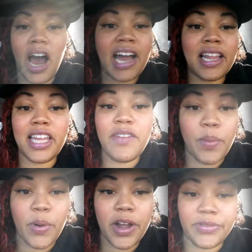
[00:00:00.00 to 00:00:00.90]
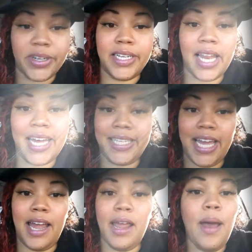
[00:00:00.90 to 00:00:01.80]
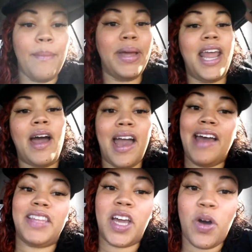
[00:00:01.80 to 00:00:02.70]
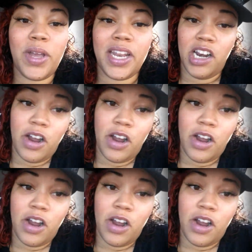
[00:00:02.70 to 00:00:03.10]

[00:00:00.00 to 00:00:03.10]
a boyfriend like that. But now I have to go get a